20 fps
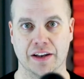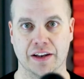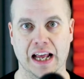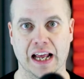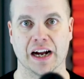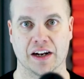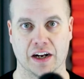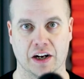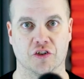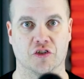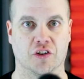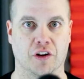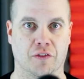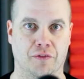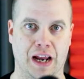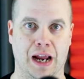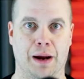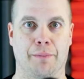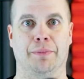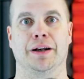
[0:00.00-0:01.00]
in that kind of stuff
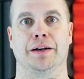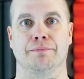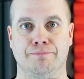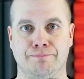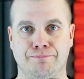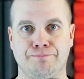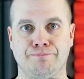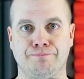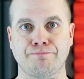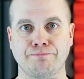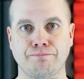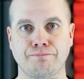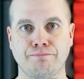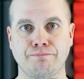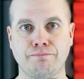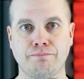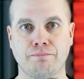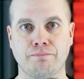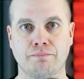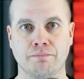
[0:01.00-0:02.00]
happening.
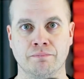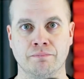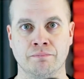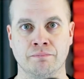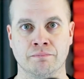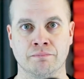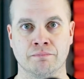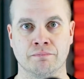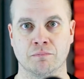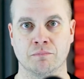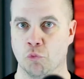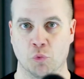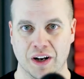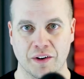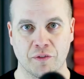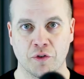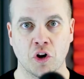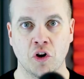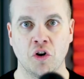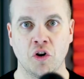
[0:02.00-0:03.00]

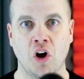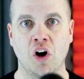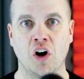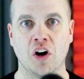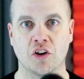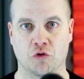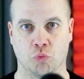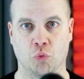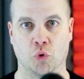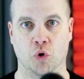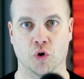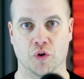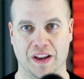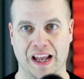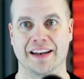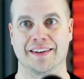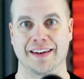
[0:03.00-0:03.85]
Whatever the laws were, that's